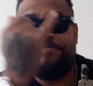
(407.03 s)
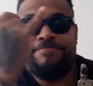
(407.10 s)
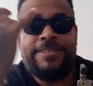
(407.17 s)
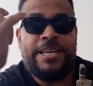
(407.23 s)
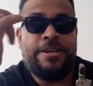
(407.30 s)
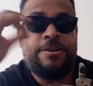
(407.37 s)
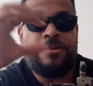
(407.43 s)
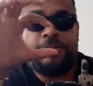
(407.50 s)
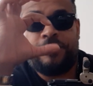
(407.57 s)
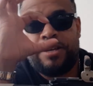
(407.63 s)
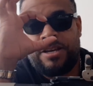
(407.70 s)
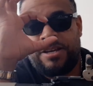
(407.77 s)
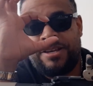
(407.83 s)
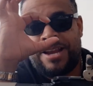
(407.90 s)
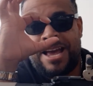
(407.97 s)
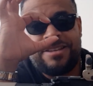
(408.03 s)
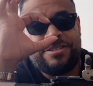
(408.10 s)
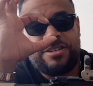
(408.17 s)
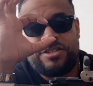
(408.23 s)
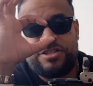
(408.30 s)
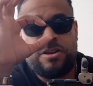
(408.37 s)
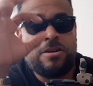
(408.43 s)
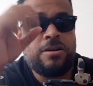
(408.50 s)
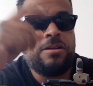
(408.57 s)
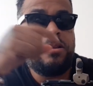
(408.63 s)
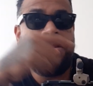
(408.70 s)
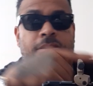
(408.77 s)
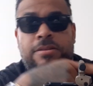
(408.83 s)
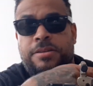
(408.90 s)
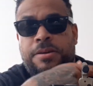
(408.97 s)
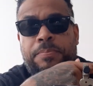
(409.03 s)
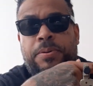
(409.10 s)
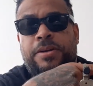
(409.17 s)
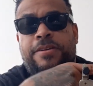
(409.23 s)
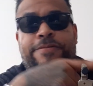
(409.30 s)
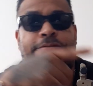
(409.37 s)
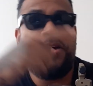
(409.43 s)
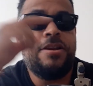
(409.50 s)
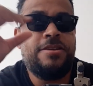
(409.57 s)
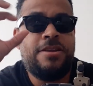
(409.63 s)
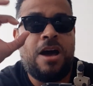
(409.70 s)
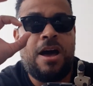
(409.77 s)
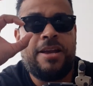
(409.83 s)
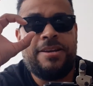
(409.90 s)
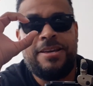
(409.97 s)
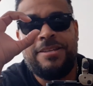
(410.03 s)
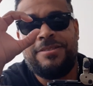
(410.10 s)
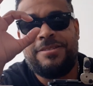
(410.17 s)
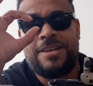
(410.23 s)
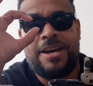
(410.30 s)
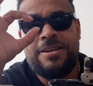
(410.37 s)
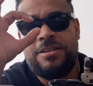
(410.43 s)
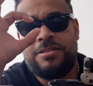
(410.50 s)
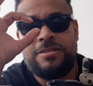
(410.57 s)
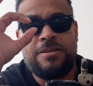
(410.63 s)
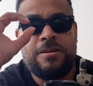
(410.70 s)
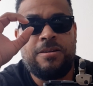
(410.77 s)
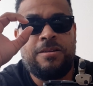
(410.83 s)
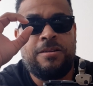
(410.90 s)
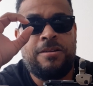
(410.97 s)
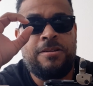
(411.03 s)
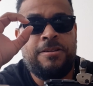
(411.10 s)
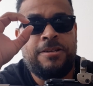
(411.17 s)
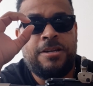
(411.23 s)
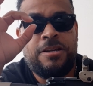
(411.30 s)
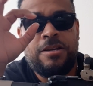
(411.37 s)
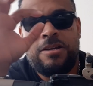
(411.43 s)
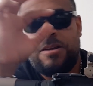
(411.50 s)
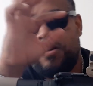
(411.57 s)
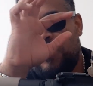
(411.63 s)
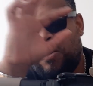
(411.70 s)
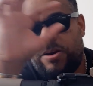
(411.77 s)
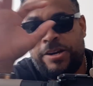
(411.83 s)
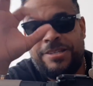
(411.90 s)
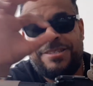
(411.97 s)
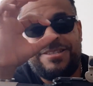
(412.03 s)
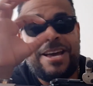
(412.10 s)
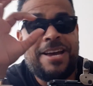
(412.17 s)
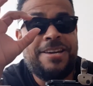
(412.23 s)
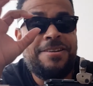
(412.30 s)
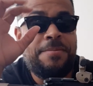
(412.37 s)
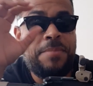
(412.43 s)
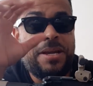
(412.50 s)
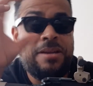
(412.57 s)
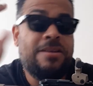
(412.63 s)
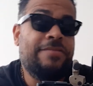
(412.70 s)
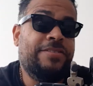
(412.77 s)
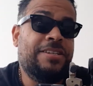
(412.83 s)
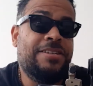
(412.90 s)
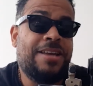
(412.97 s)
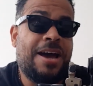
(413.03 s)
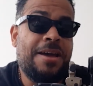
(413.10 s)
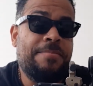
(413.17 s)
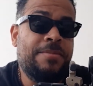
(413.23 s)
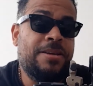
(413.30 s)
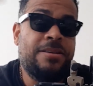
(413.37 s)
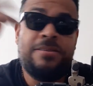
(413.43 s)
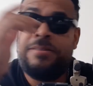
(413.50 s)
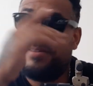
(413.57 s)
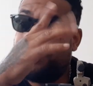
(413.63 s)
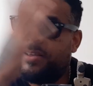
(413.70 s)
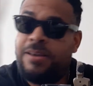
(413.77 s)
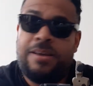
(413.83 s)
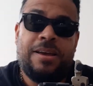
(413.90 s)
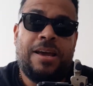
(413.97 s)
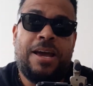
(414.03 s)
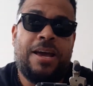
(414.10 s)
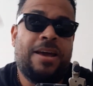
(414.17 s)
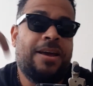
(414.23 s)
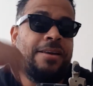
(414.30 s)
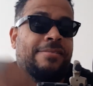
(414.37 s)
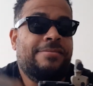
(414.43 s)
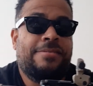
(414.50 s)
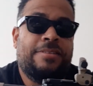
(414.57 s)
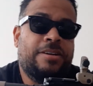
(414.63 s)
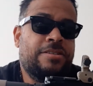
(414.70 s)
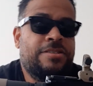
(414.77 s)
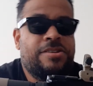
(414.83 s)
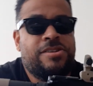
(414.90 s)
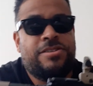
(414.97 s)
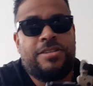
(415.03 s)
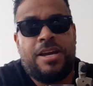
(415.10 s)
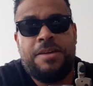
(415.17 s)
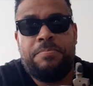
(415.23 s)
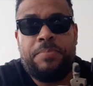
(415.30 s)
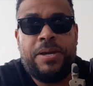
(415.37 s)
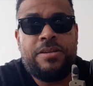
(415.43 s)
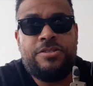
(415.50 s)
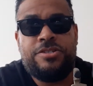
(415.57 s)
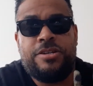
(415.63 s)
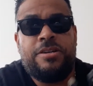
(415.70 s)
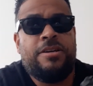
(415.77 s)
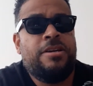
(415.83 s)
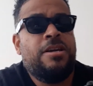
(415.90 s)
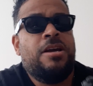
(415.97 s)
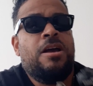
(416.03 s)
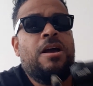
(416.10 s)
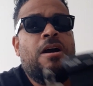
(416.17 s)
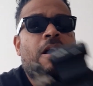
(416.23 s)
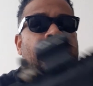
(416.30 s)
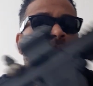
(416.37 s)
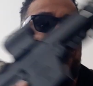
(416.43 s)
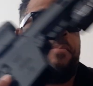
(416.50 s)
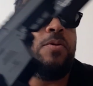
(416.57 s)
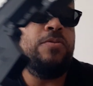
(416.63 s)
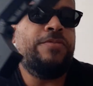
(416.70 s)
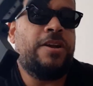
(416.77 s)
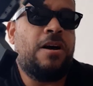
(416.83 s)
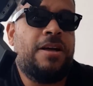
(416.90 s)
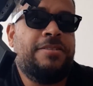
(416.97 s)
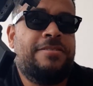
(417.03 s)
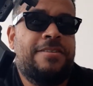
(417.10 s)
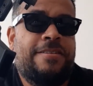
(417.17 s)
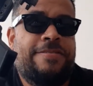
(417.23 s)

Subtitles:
you know, it has a circle. You put the front dot inside the circle or inside the middle of the diamond, and there's your sight picture. All right, moving on to the